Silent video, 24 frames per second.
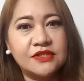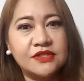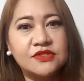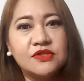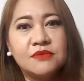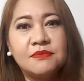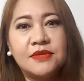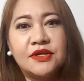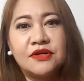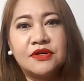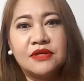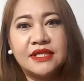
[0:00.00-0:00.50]
to
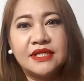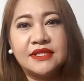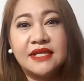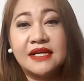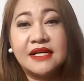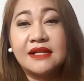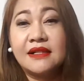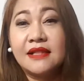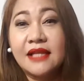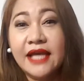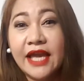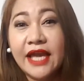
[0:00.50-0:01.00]
merely
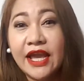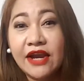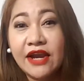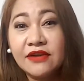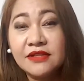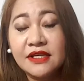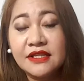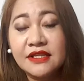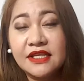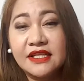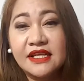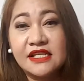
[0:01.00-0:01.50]
declare
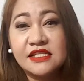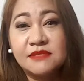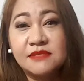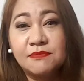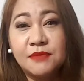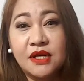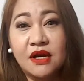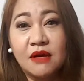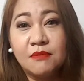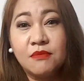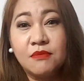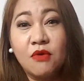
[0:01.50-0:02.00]
that it has
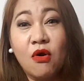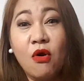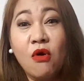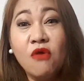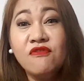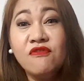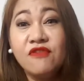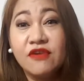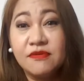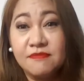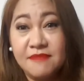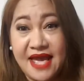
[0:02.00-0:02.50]
become
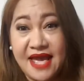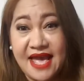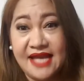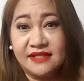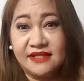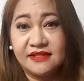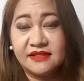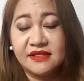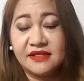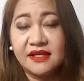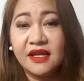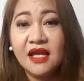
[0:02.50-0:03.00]

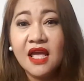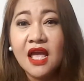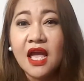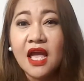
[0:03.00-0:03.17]
overmanned.